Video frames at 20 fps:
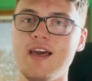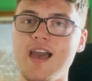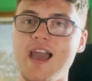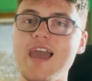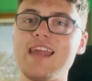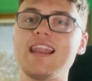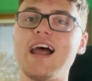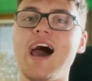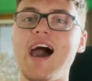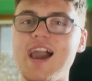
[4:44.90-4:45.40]

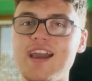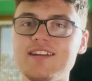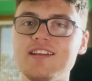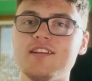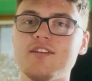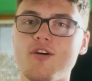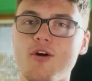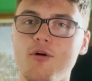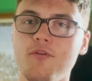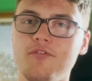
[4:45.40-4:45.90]
And I
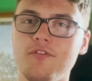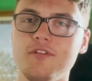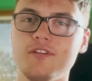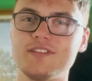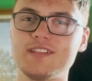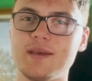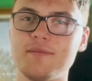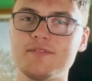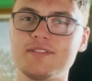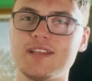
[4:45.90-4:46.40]
did go through the
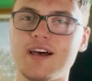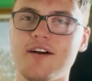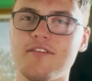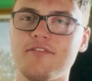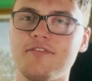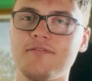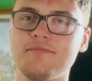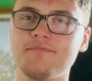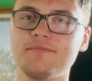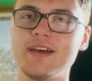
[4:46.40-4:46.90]
same stuff.
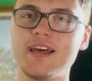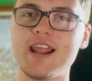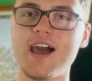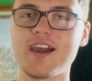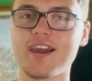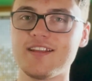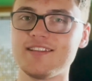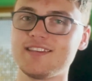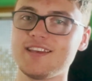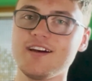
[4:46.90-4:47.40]
And I
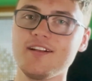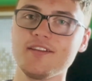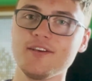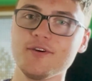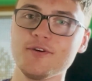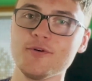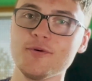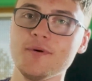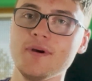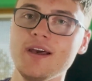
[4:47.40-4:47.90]
can tell
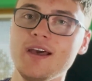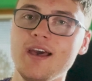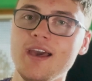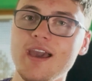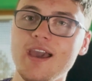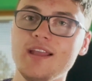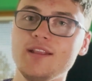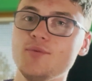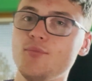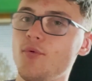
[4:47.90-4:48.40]
you,
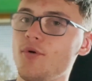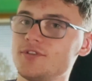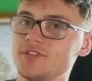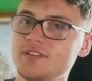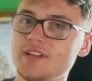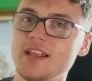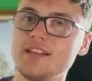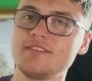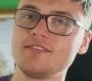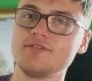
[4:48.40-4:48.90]
it
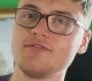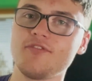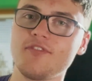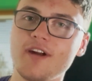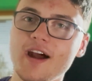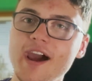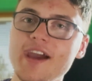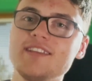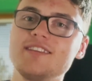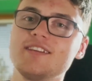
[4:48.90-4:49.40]
wasn't as
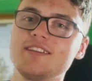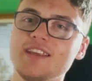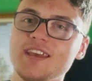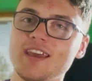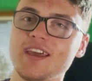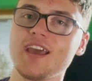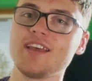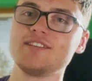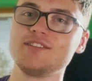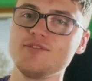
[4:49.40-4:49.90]

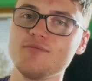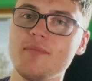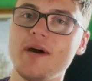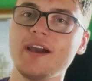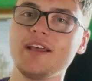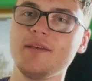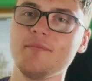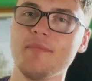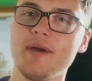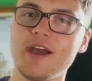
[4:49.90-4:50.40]
frightening as you
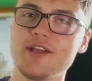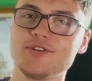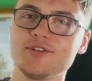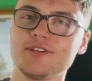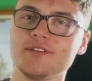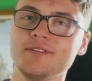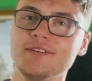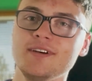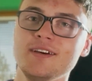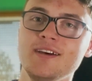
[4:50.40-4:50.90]
might
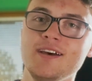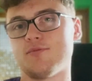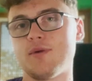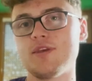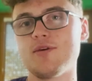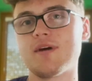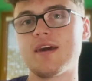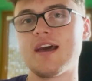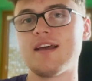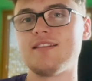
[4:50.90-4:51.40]
imagine. When
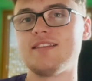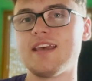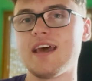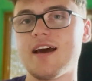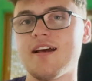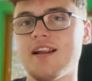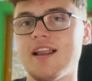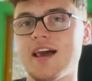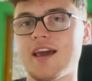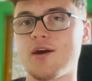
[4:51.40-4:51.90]
you get
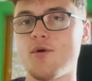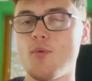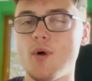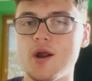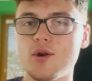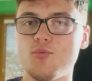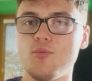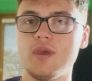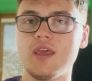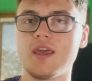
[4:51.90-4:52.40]
there like
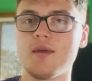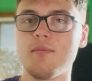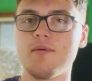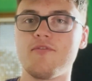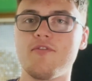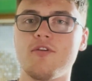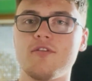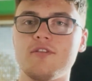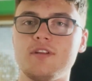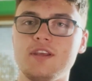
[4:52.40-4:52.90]
1 week
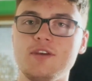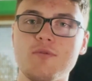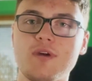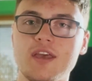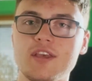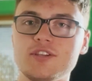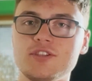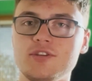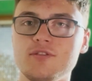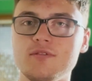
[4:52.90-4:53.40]
before the
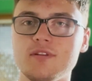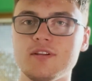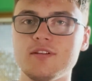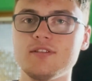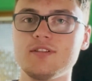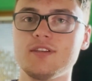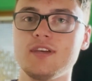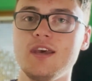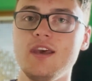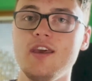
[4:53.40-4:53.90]
UK
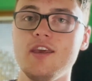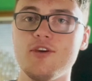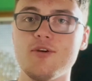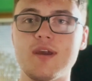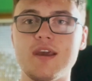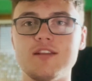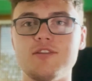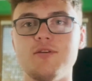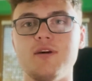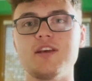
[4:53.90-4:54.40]
students, you
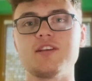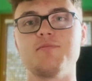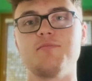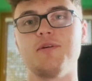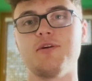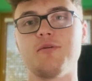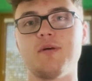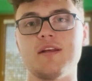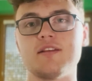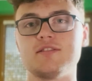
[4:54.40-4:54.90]
get to
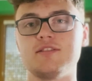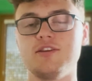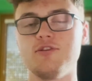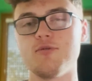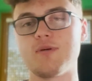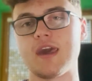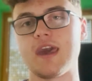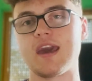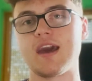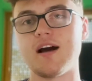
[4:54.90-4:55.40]
experience the
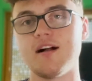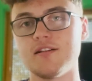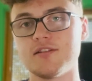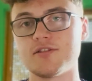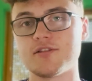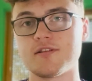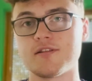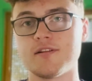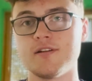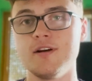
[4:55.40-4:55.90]
UK
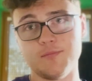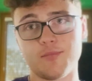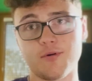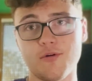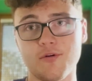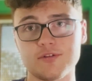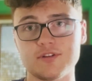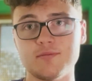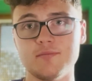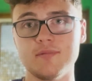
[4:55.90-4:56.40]
culture,
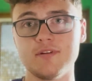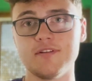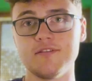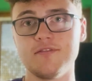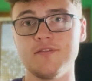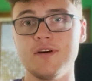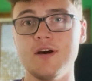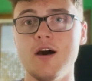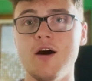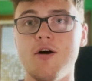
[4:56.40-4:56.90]
Portsmouth,
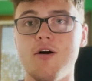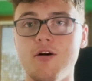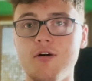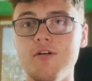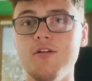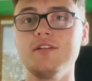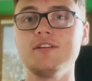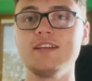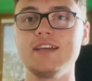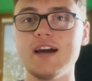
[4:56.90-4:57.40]

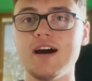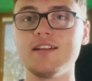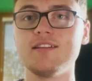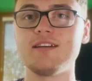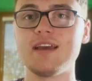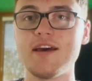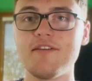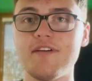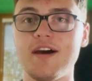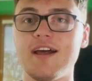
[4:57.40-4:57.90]
all the other
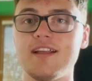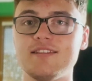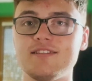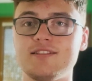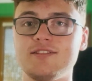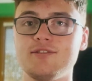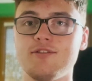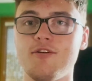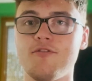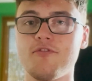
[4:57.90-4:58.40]

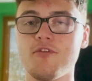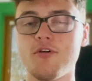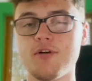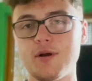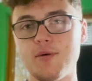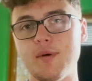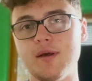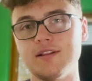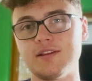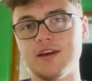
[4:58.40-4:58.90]
events of
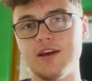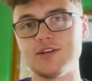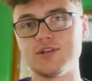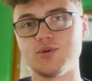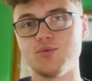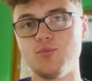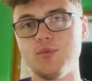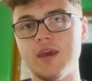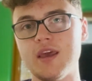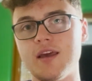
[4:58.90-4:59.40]

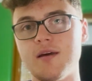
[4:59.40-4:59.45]
orientation week